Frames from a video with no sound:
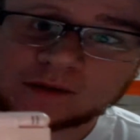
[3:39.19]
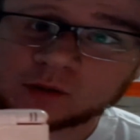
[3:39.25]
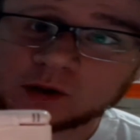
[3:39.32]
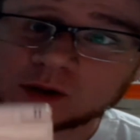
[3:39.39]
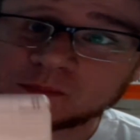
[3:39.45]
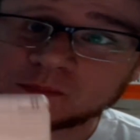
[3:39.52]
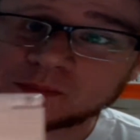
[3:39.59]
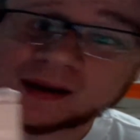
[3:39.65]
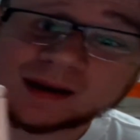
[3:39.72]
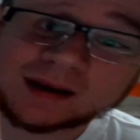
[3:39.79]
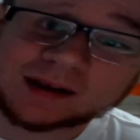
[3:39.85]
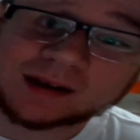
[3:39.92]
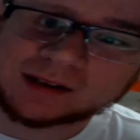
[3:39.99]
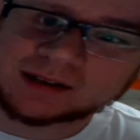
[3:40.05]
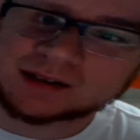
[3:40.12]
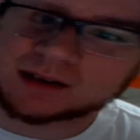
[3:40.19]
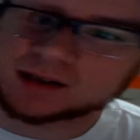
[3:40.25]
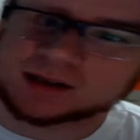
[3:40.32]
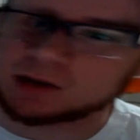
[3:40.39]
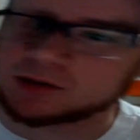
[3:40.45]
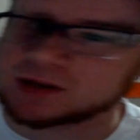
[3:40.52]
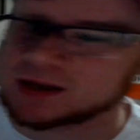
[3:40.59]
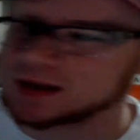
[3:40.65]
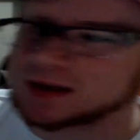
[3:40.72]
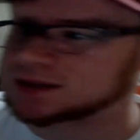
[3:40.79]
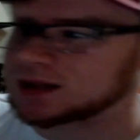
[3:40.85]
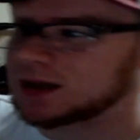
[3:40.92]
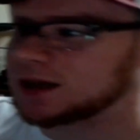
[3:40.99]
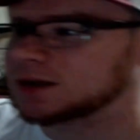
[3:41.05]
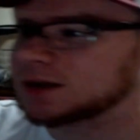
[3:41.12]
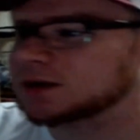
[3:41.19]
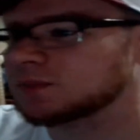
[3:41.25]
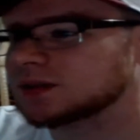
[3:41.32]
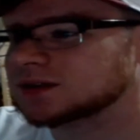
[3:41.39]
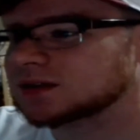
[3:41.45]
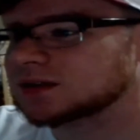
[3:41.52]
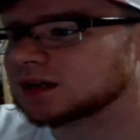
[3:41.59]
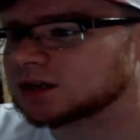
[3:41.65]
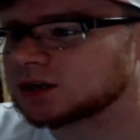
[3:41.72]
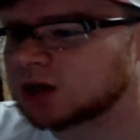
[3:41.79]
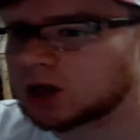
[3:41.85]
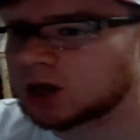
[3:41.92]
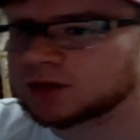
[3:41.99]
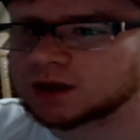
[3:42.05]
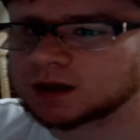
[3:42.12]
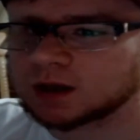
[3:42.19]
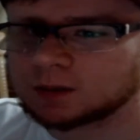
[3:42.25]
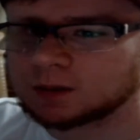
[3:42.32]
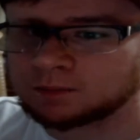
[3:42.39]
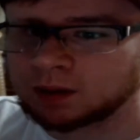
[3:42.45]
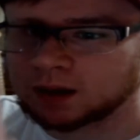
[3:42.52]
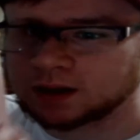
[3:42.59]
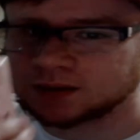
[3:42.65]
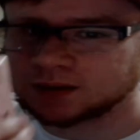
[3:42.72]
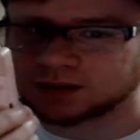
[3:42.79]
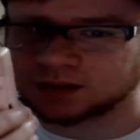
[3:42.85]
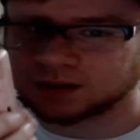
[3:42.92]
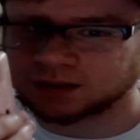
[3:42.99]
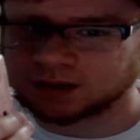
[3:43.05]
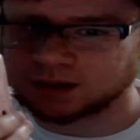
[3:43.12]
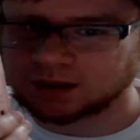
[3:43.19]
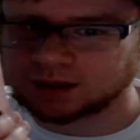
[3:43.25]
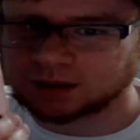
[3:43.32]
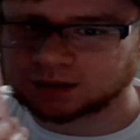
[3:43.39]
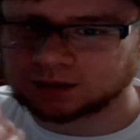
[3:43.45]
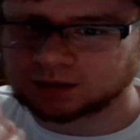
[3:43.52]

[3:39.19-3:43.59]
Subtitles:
it, one pink Nintendo DS Lite, missing nothing but the